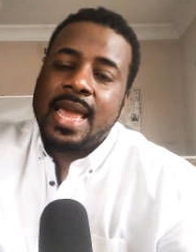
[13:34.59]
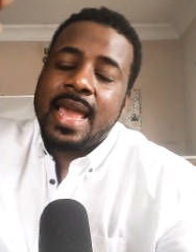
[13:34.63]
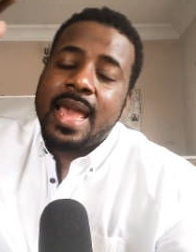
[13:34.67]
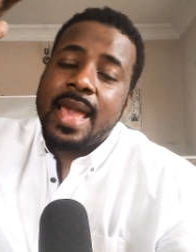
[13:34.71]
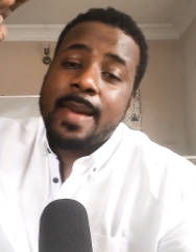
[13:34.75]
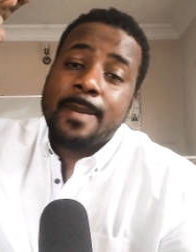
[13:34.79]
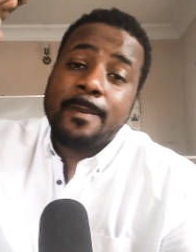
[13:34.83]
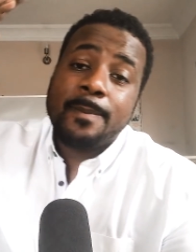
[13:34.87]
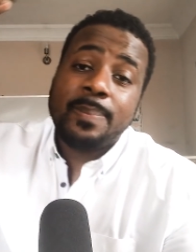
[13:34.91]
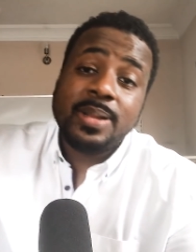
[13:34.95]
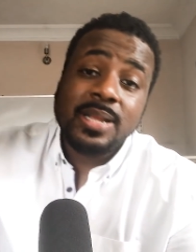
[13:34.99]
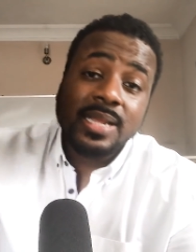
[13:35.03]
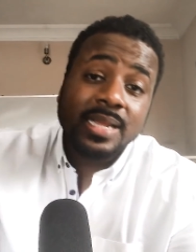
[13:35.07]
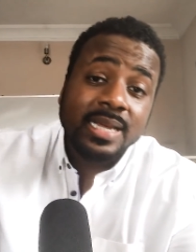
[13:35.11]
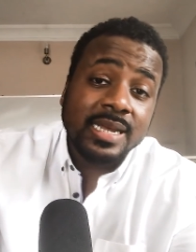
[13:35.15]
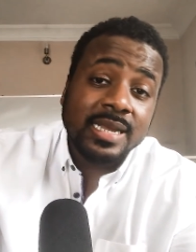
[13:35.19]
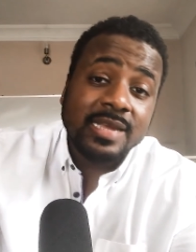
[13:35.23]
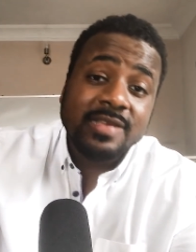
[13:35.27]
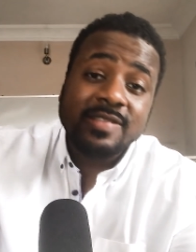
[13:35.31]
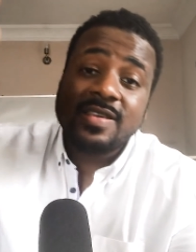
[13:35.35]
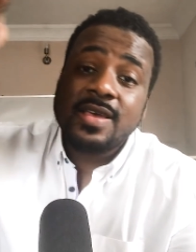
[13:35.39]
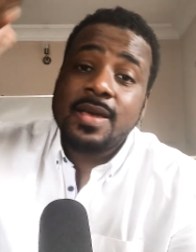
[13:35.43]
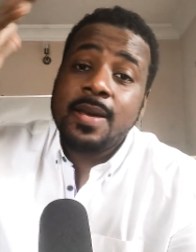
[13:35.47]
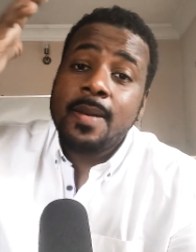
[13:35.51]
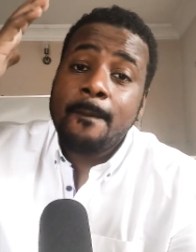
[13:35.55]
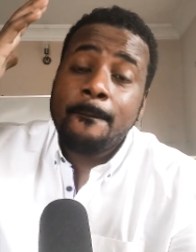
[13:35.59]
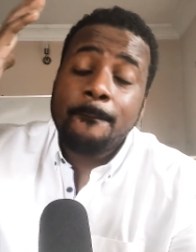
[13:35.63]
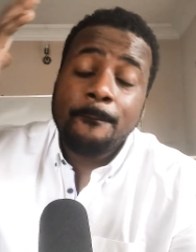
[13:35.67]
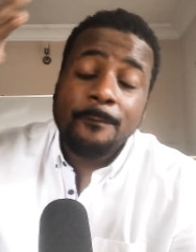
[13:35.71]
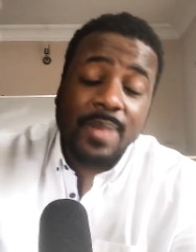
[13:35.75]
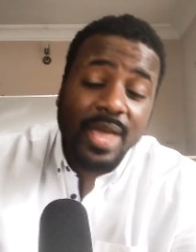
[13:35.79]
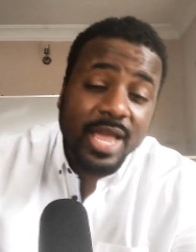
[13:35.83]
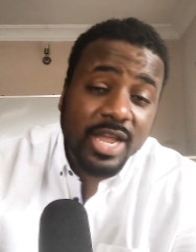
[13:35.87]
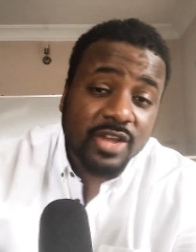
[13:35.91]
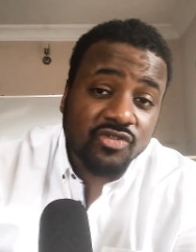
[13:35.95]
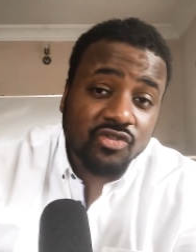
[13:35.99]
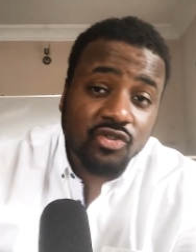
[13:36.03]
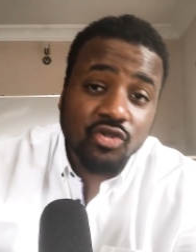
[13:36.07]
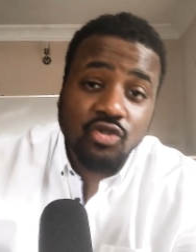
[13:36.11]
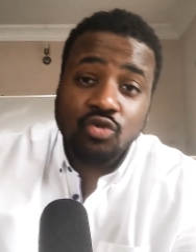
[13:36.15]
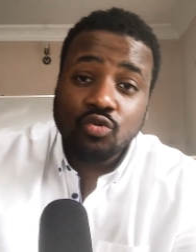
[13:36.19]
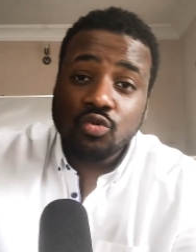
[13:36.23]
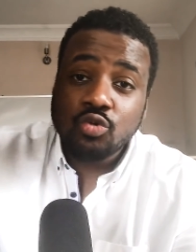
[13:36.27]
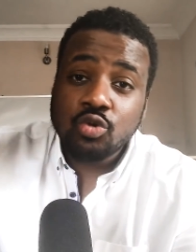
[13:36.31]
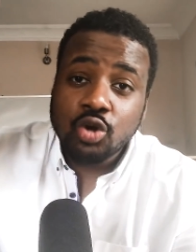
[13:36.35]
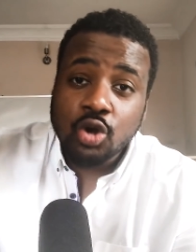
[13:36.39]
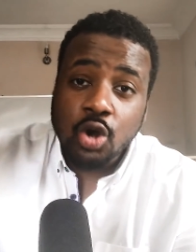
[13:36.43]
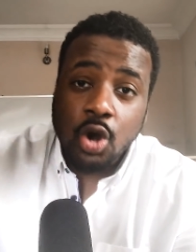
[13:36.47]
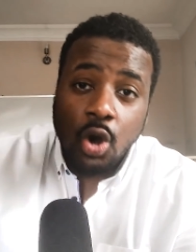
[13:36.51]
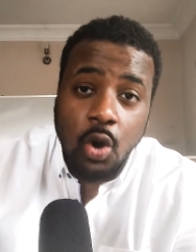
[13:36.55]
And please make sure
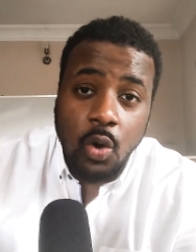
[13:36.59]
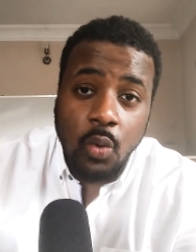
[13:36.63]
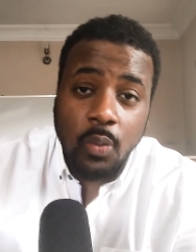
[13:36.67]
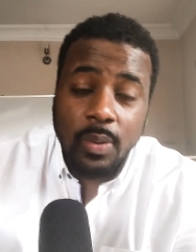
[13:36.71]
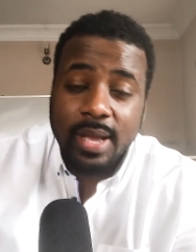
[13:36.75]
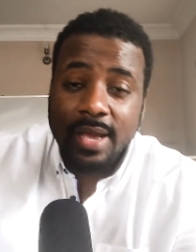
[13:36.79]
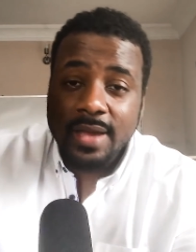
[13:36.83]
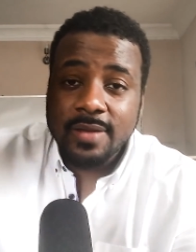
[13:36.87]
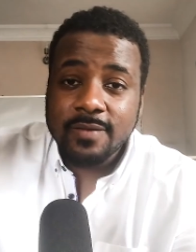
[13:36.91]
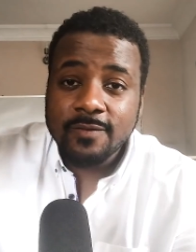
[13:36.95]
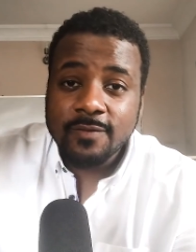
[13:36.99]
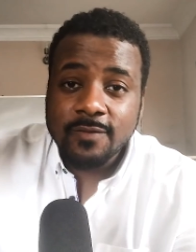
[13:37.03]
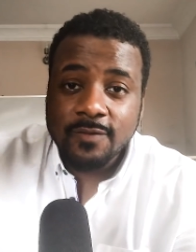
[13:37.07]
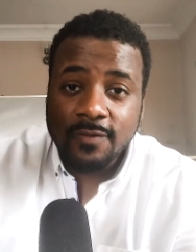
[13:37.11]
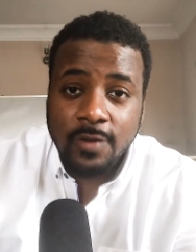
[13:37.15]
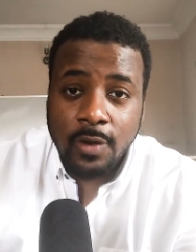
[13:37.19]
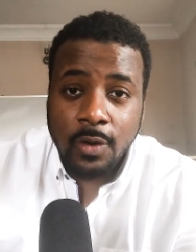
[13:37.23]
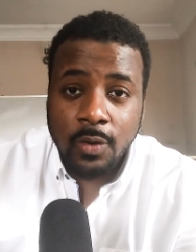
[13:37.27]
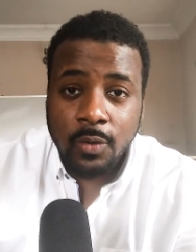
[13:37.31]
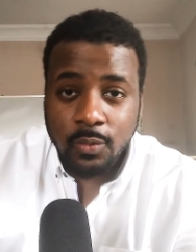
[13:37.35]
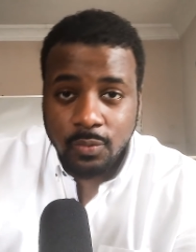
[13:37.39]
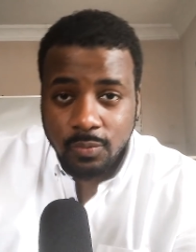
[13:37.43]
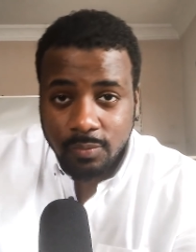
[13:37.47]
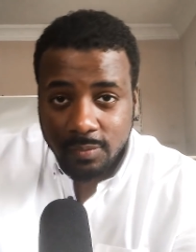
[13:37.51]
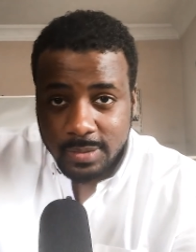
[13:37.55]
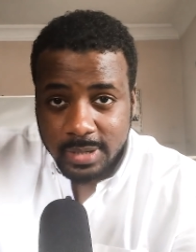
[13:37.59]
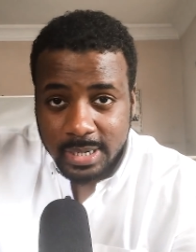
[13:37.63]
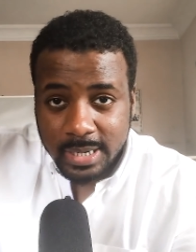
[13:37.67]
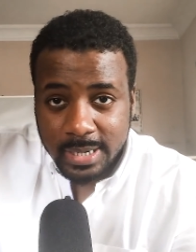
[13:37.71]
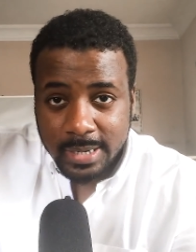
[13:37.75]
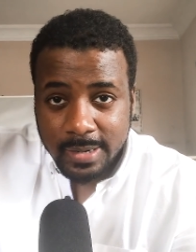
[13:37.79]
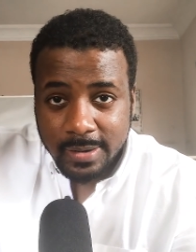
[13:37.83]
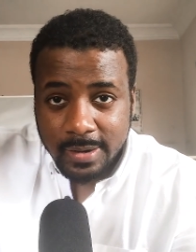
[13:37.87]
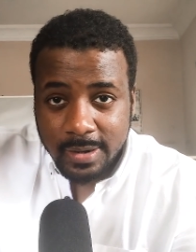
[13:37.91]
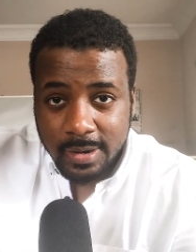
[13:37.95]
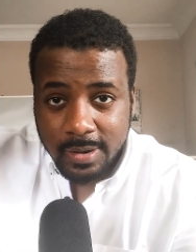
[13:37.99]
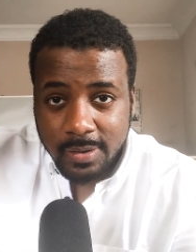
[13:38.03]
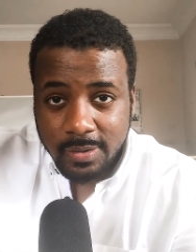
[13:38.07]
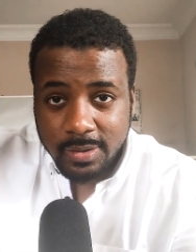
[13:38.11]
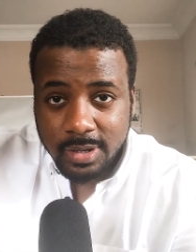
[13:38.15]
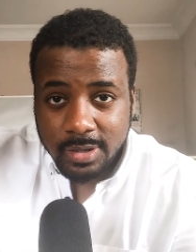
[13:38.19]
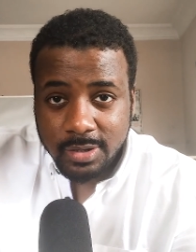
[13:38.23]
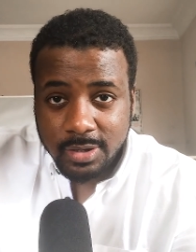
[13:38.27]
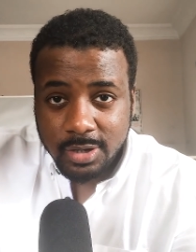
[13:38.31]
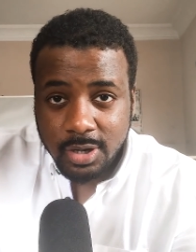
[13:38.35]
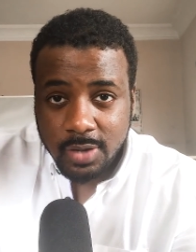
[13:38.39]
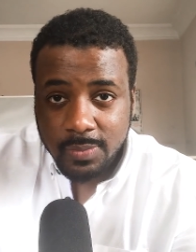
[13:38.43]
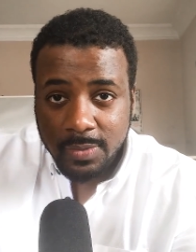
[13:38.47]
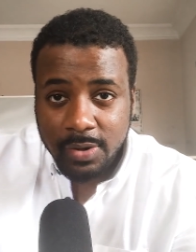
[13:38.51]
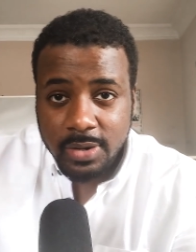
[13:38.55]
you go and vote
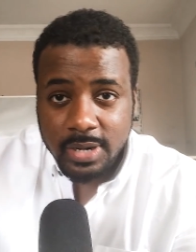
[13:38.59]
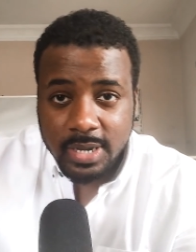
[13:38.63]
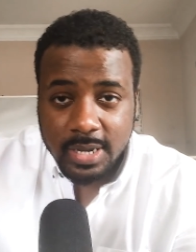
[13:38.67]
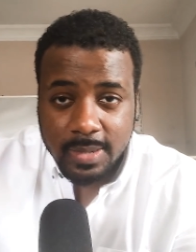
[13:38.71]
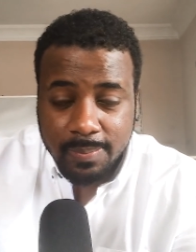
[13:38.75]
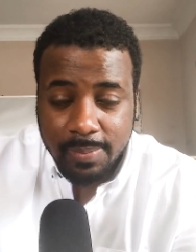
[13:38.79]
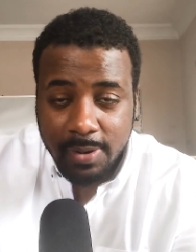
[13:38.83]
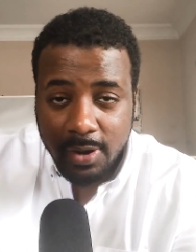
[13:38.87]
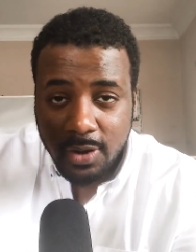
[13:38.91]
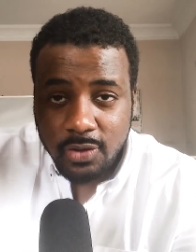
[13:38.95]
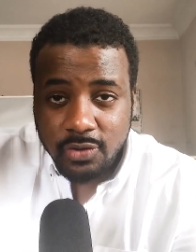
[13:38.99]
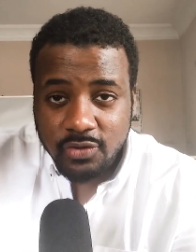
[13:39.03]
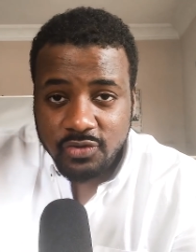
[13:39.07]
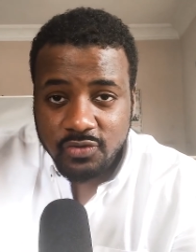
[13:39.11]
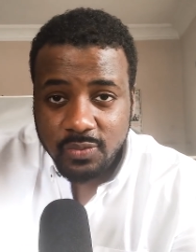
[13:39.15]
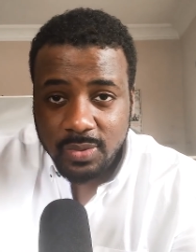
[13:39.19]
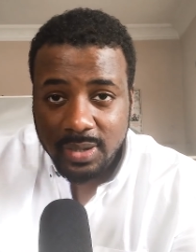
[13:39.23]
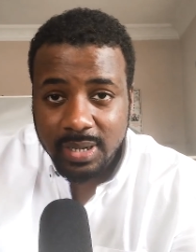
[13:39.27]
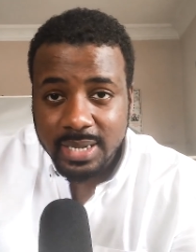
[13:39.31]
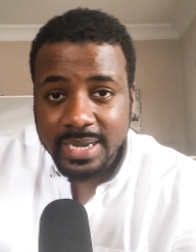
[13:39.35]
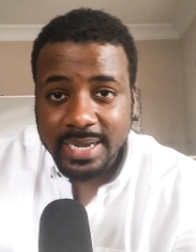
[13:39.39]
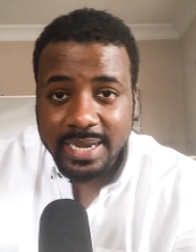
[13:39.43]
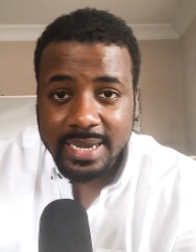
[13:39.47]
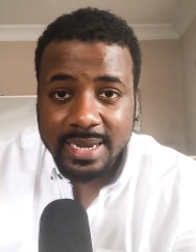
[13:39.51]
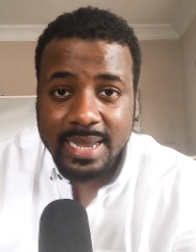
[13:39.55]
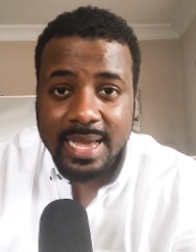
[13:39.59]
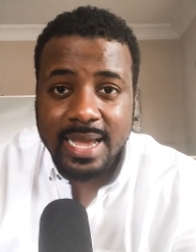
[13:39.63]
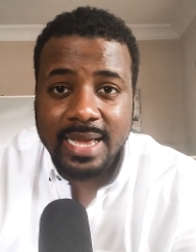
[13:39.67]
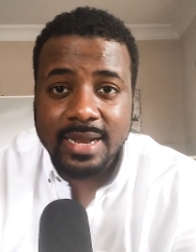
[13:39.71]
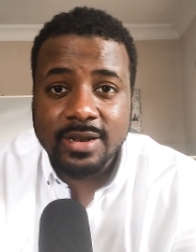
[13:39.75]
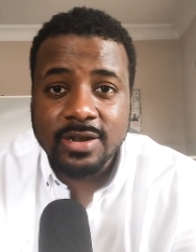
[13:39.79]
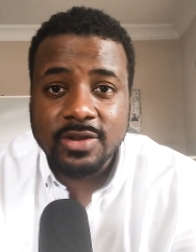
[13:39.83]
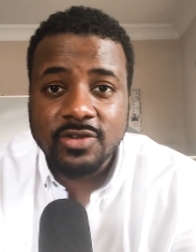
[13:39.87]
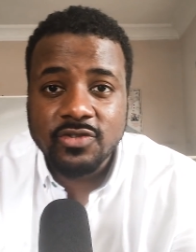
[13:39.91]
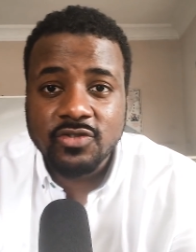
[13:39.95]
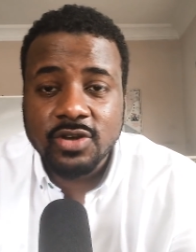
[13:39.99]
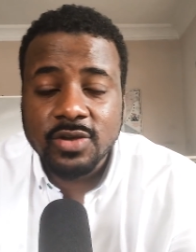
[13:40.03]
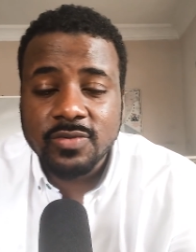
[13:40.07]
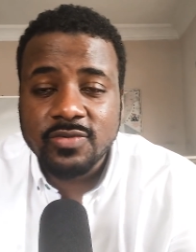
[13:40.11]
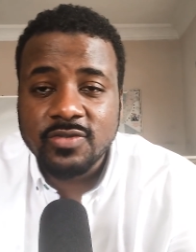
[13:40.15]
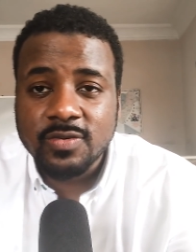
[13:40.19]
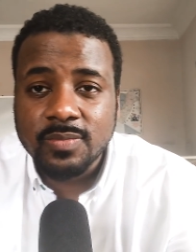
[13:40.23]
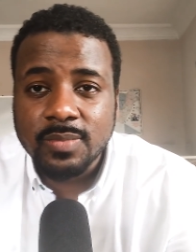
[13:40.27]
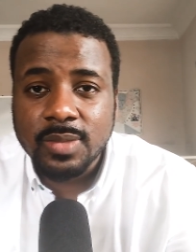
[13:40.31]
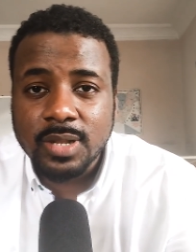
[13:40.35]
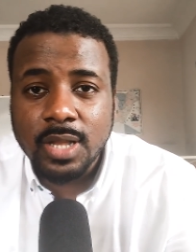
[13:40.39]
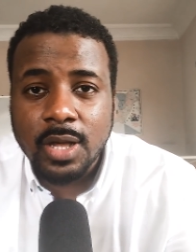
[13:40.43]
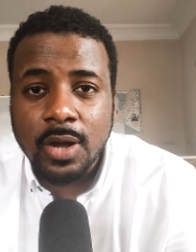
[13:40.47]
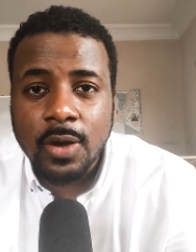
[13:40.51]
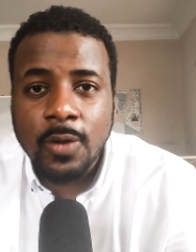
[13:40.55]
on the community post. We're linking that in the
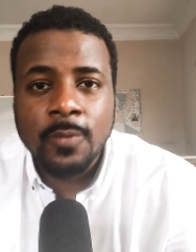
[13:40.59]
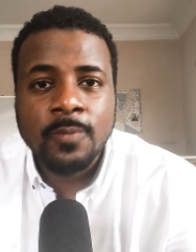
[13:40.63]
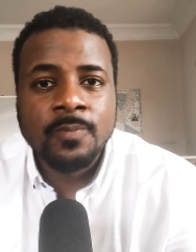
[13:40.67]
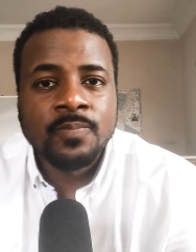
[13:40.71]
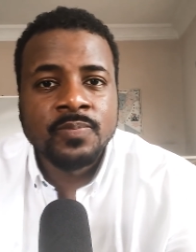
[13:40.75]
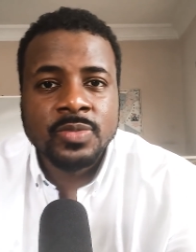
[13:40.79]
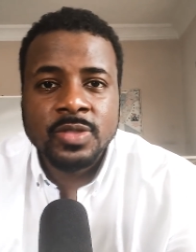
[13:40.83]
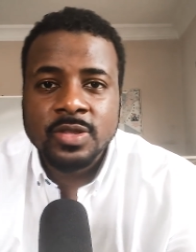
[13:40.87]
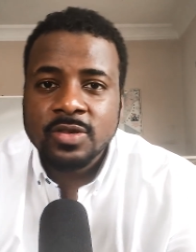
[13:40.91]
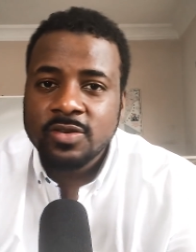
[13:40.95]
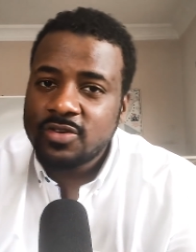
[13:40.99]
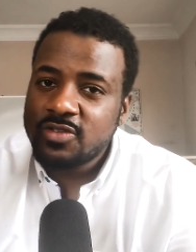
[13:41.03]
description below.